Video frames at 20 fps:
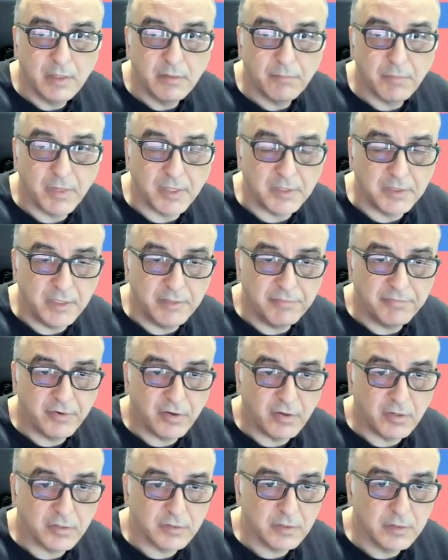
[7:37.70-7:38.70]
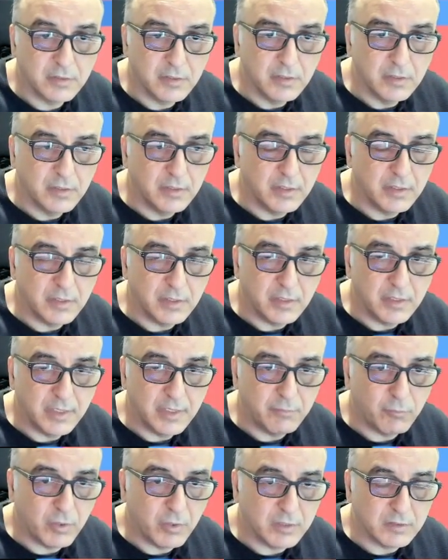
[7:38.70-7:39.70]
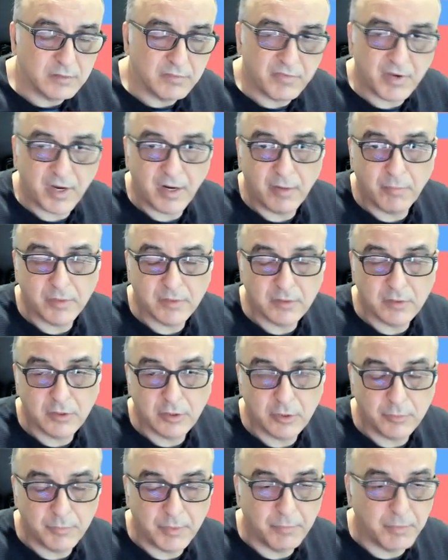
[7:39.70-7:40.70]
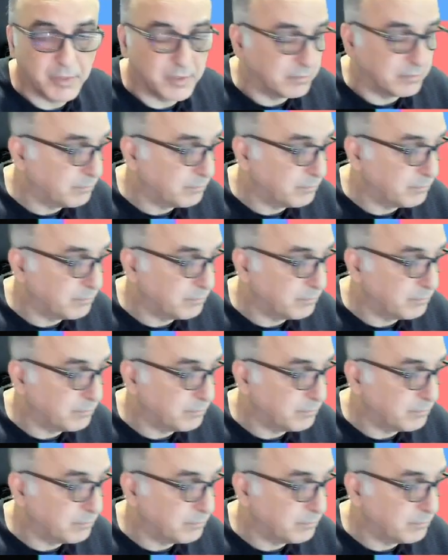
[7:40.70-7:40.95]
by default, it wants fire button to be button